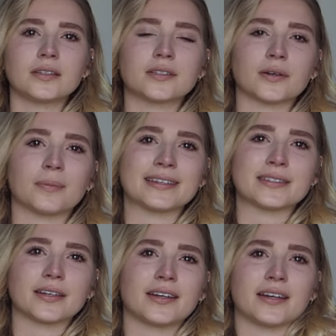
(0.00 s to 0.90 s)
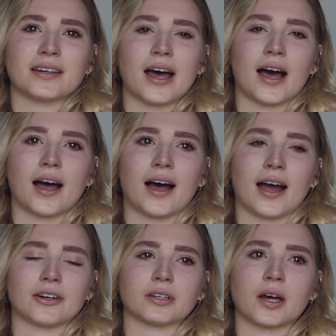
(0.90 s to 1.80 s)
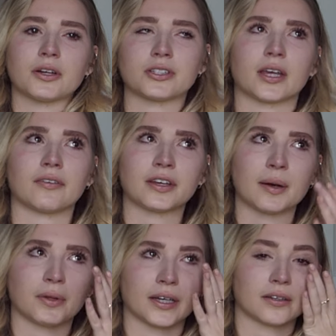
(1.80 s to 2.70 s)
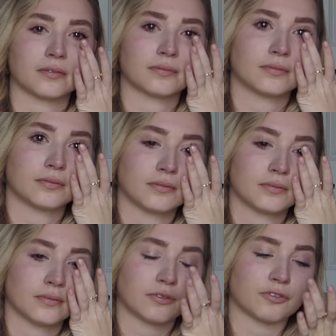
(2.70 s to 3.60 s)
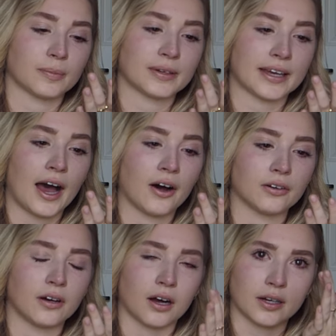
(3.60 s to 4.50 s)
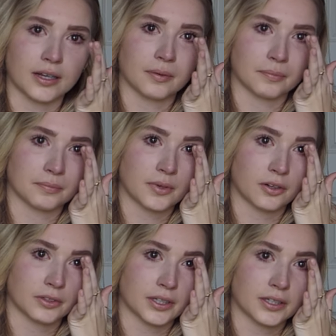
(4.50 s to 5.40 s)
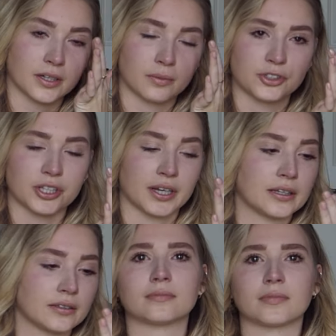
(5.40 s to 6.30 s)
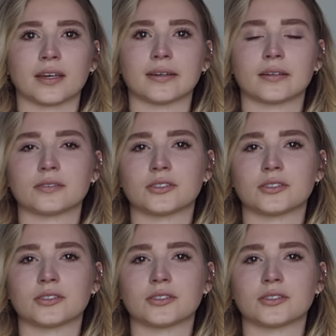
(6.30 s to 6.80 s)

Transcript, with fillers: So basically, I don't know, I just kind of kept like flipping out on him over like dumb shit, like